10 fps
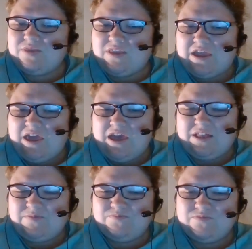The
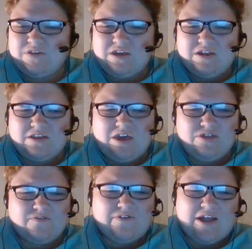kid
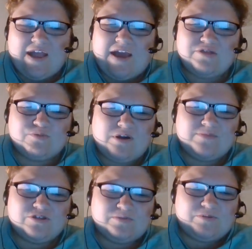testified as
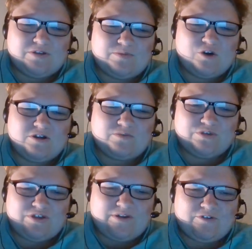promised, but the pardon
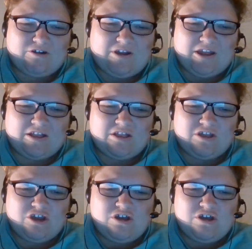was never granted.